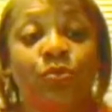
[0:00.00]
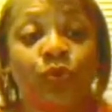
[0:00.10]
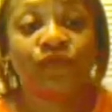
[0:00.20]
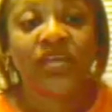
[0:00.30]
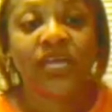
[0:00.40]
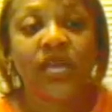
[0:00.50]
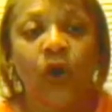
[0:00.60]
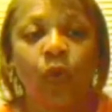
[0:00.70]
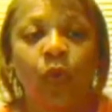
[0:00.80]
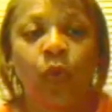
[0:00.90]
the movie
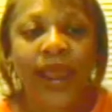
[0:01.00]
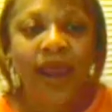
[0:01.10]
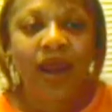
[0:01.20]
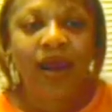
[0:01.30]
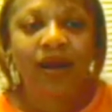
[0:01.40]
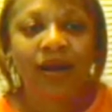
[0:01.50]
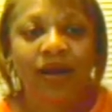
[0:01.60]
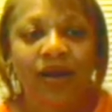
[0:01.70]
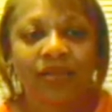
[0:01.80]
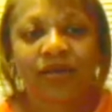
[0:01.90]
where
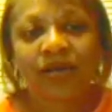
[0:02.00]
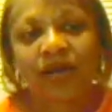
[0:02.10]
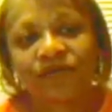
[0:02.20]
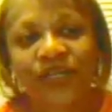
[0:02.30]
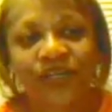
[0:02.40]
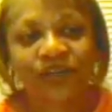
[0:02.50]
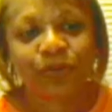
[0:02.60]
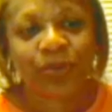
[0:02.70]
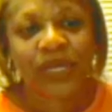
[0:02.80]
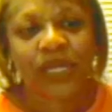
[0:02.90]
the conflict could
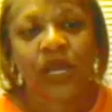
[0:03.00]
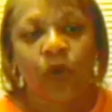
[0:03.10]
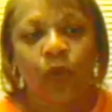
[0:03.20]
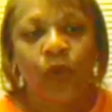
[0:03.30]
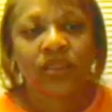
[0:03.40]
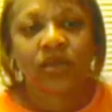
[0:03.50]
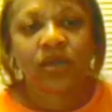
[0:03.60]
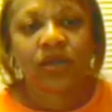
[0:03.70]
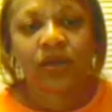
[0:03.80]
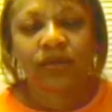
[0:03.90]
have been, where
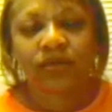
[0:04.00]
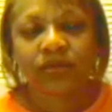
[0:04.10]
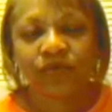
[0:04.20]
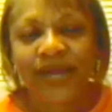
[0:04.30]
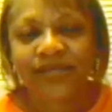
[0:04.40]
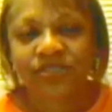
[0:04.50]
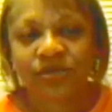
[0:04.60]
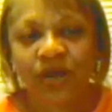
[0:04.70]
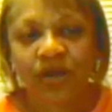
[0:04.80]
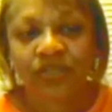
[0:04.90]
the
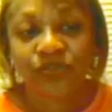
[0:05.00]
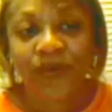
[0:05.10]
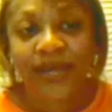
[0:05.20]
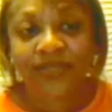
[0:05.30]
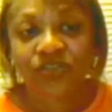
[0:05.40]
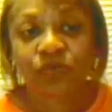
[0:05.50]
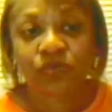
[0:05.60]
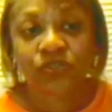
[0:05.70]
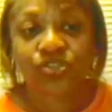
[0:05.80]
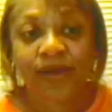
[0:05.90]
writer or the director
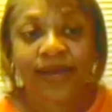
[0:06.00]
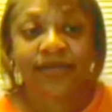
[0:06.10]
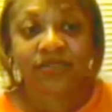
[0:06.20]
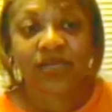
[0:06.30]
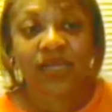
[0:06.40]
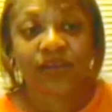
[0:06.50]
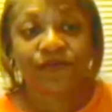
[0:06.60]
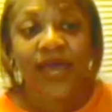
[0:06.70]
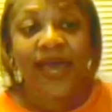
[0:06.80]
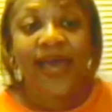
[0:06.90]
was trying to
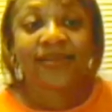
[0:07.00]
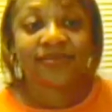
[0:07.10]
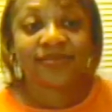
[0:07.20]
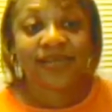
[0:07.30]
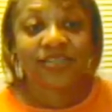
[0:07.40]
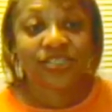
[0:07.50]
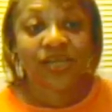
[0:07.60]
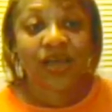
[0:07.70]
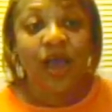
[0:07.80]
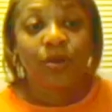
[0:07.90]
give
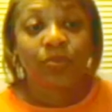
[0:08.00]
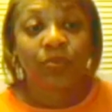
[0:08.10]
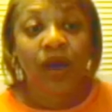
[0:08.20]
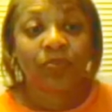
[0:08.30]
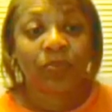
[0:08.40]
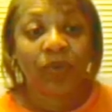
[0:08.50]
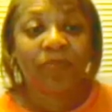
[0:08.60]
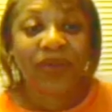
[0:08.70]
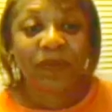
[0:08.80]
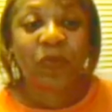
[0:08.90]
Anastasia a
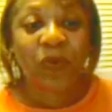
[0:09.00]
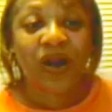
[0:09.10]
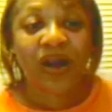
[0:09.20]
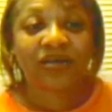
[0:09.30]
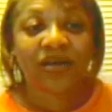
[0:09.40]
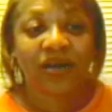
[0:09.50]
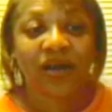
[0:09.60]
bit more